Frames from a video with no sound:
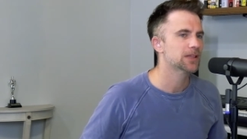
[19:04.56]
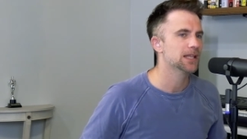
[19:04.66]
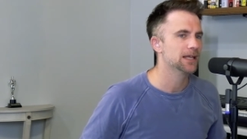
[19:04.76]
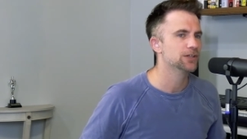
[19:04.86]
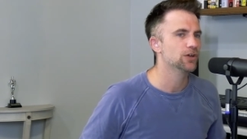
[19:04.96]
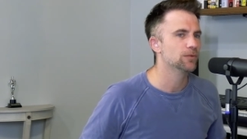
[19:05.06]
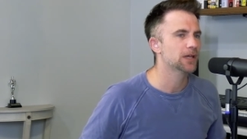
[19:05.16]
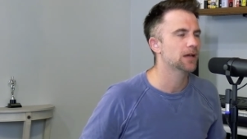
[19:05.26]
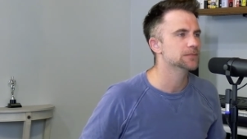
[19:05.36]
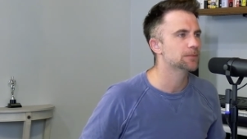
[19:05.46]
But then, it
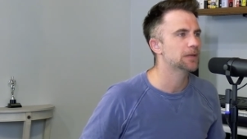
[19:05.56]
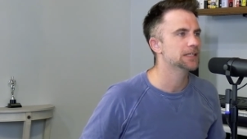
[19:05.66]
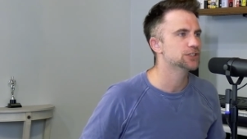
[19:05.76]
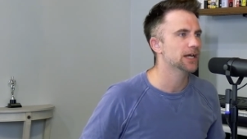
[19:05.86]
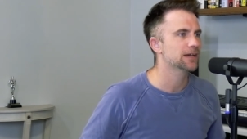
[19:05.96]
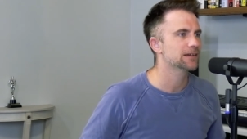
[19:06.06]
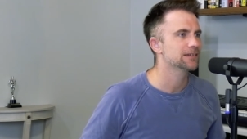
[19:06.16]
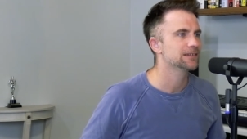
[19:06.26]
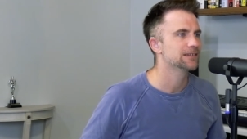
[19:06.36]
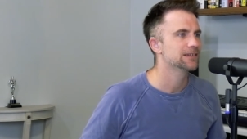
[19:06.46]
becomes a paycheck.
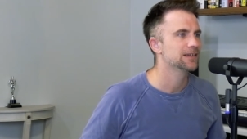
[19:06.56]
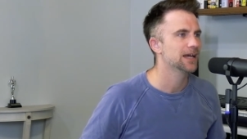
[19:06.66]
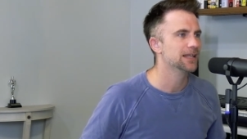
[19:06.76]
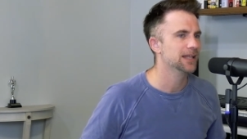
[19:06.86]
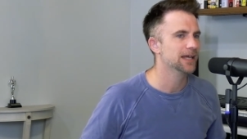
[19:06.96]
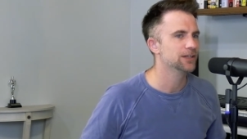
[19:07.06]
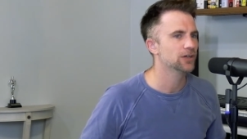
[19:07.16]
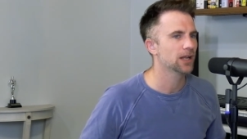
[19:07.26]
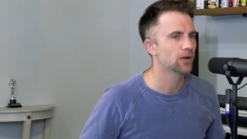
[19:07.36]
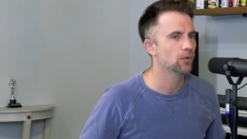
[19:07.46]
And then
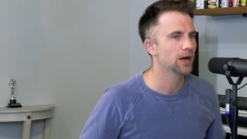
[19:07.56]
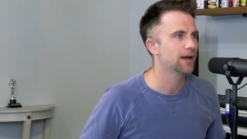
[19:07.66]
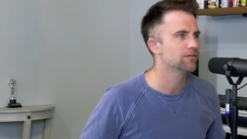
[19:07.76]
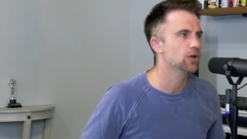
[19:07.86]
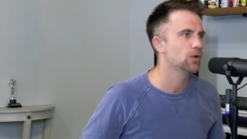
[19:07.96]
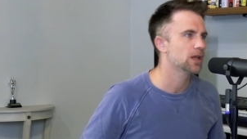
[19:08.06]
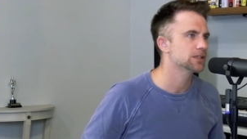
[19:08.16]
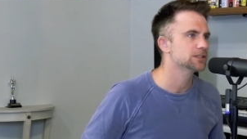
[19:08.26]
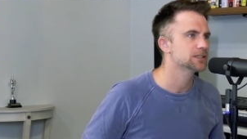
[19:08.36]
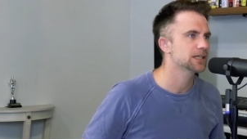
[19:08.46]
you're like, well, I have no
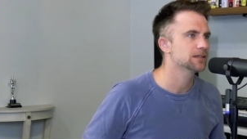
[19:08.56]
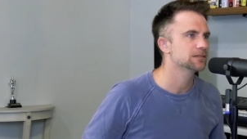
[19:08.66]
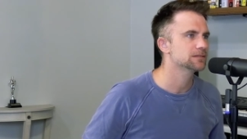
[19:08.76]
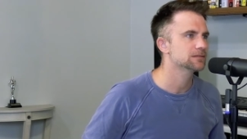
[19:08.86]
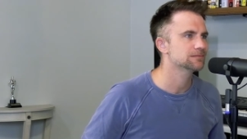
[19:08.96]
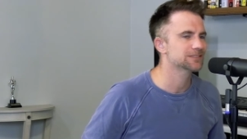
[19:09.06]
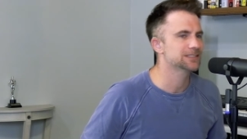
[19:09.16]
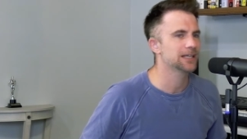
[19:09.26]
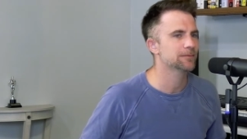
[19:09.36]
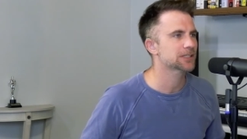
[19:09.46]
other skills. It's the
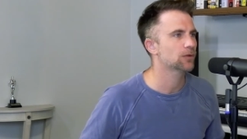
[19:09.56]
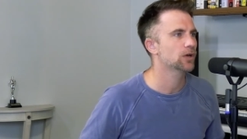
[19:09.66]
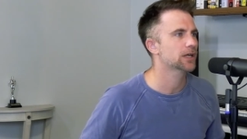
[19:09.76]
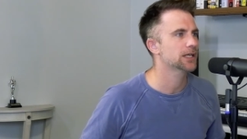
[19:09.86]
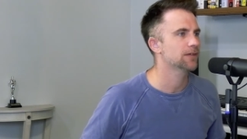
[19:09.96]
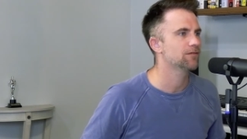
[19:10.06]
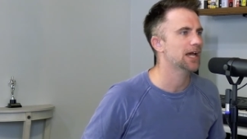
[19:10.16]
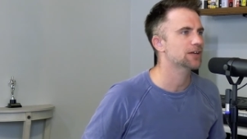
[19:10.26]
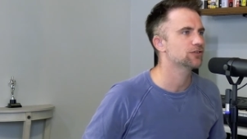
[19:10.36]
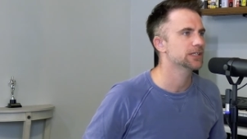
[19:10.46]
same as like working at a
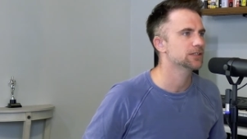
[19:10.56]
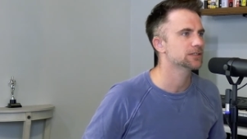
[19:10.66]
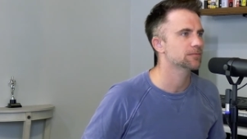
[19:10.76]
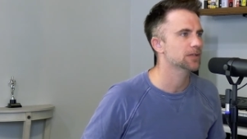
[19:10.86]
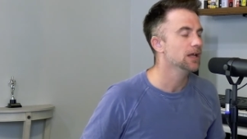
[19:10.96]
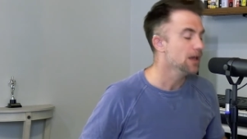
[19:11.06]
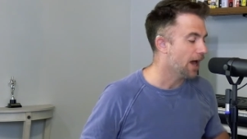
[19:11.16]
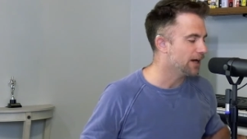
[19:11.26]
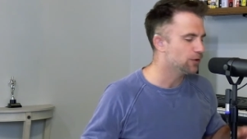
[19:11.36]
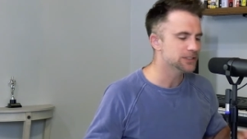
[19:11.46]
factory or something.
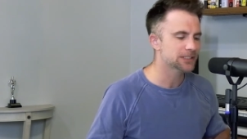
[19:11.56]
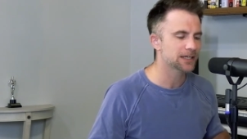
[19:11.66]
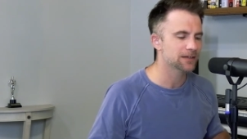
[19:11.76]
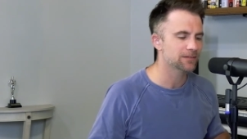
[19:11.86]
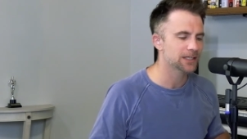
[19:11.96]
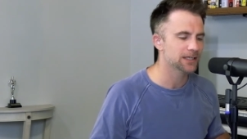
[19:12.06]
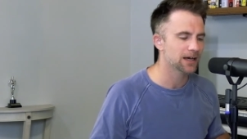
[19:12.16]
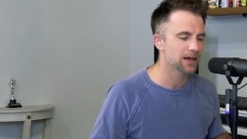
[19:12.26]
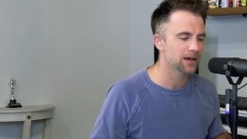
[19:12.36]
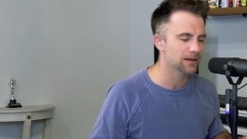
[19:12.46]
I always think of
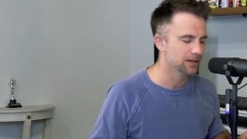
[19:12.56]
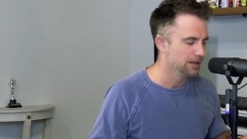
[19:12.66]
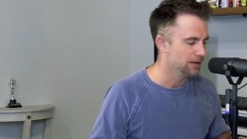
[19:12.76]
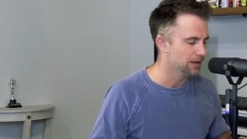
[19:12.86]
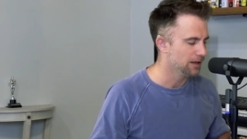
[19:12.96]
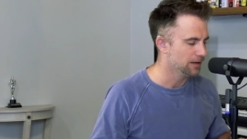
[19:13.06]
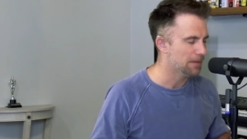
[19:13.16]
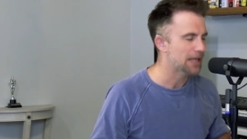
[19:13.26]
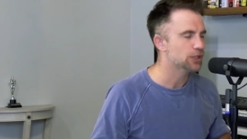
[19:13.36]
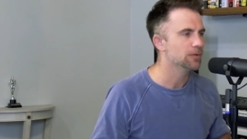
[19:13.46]
the
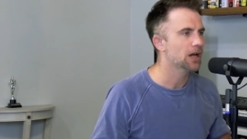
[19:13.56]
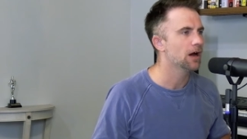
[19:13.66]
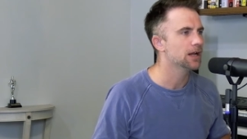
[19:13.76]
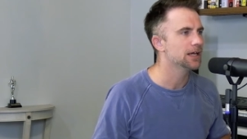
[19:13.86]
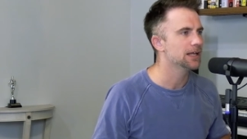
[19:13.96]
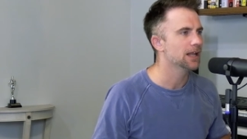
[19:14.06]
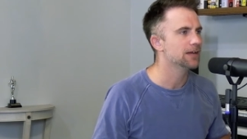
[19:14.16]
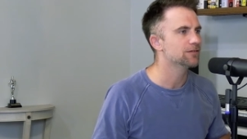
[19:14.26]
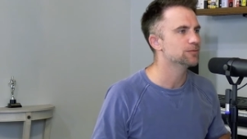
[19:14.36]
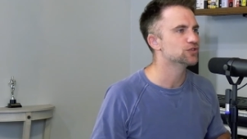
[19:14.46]
Matthew McConaughey
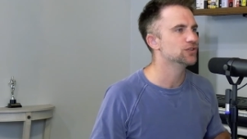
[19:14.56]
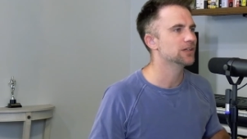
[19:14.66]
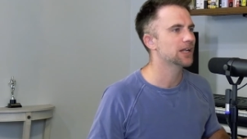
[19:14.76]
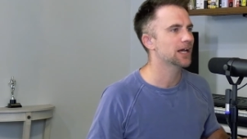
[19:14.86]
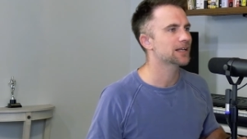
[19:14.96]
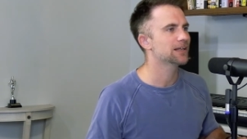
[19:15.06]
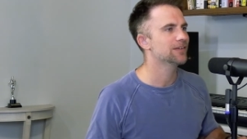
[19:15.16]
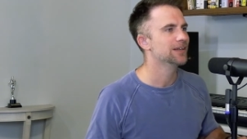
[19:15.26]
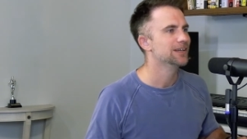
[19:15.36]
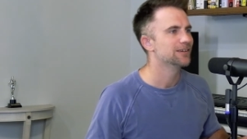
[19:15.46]
line from True
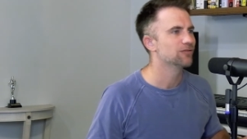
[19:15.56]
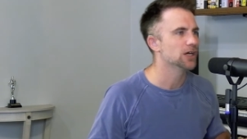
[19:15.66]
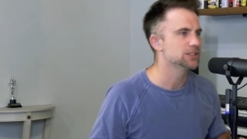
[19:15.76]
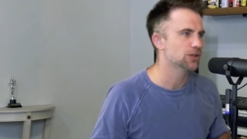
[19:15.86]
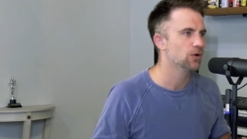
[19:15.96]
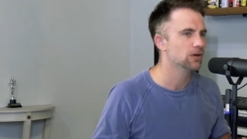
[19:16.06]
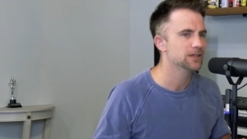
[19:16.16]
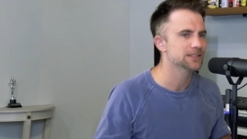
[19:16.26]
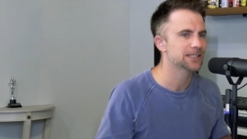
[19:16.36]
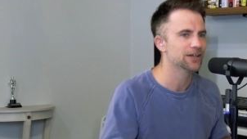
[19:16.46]
Detective, Rushed Cole,
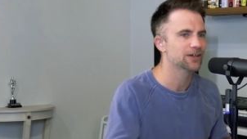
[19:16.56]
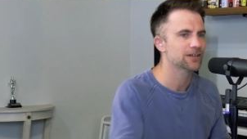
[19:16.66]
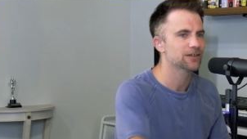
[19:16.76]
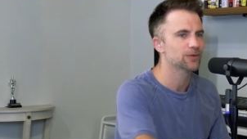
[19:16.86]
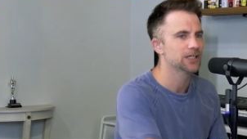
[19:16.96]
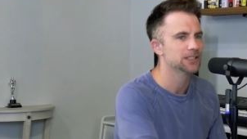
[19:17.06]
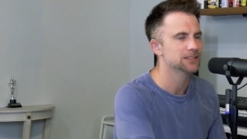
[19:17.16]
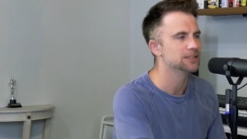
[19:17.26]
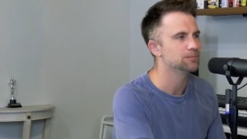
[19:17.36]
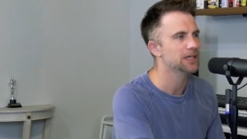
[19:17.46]
his character, where he
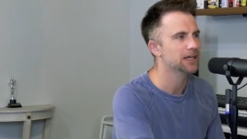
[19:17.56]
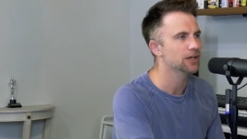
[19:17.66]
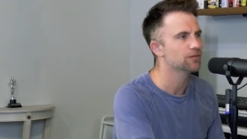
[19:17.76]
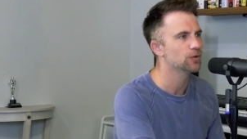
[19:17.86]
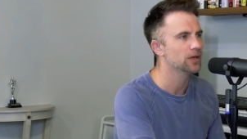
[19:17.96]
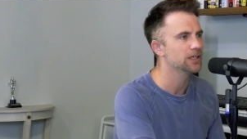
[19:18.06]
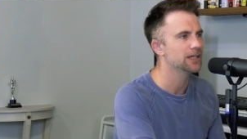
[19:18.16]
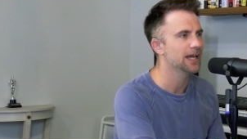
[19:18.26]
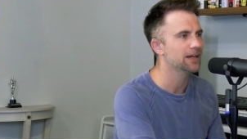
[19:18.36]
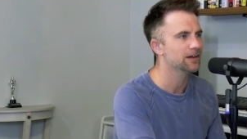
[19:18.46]
says, be careful what you
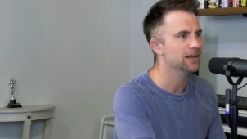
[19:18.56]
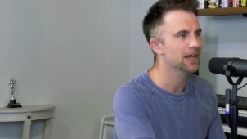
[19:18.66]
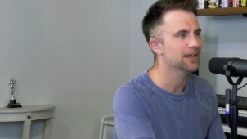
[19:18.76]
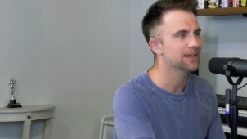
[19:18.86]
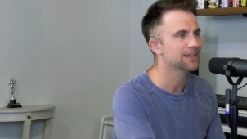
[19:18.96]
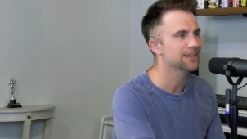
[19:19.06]
get good at.